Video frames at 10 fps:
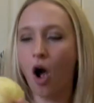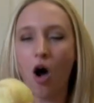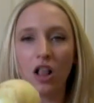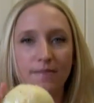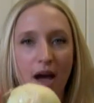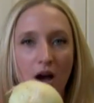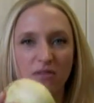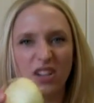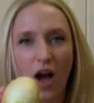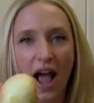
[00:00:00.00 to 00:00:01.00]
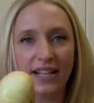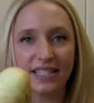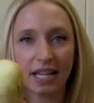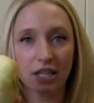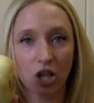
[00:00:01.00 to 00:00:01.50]
all about, I'd
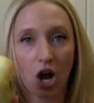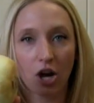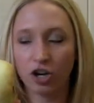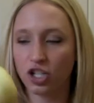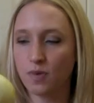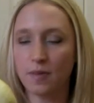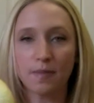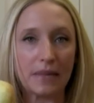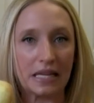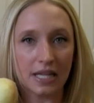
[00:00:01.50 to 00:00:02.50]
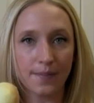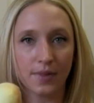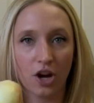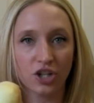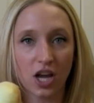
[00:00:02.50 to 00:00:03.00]
say large, maybe medium
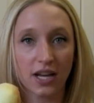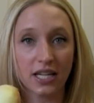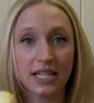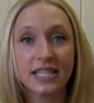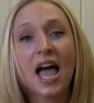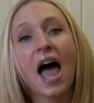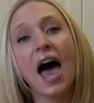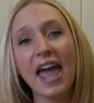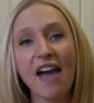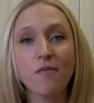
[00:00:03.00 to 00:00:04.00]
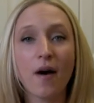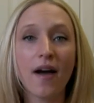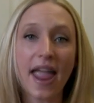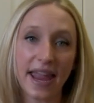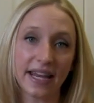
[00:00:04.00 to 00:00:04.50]
large onions. I have
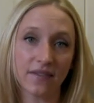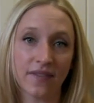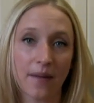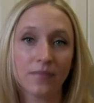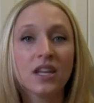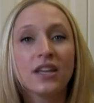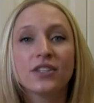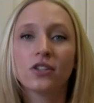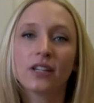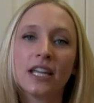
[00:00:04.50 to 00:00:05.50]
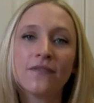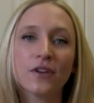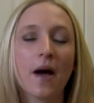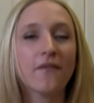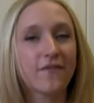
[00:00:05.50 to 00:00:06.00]
about 8 of them. So you're looking
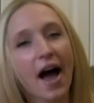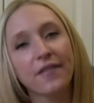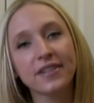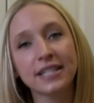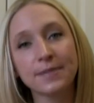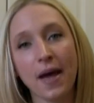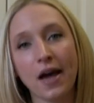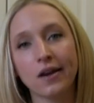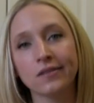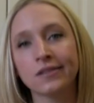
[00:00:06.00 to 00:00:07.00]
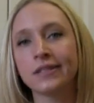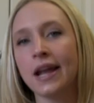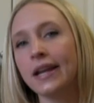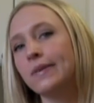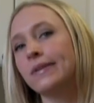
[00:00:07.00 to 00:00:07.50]
for about 5 to 6 pounds and
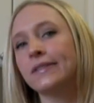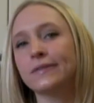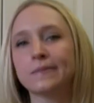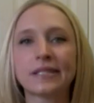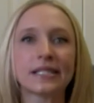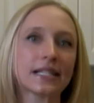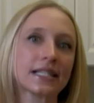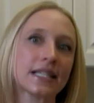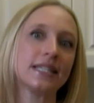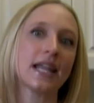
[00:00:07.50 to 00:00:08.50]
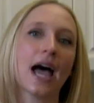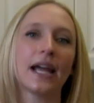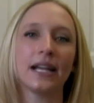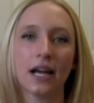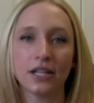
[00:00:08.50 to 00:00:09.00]
anywhere from 6 to
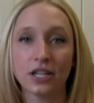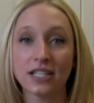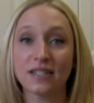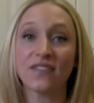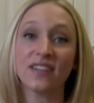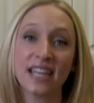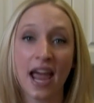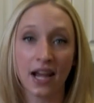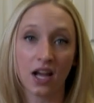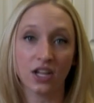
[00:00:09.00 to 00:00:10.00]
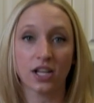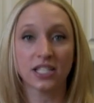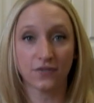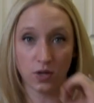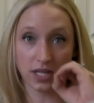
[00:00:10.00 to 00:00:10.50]
9 onions, even 10
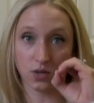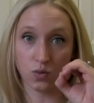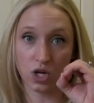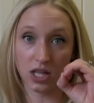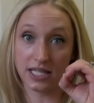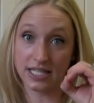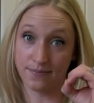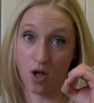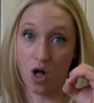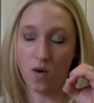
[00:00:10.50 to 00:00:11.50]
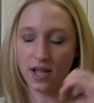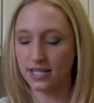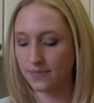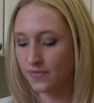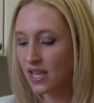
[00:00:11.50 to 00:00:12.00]
onions if you get the really small ones.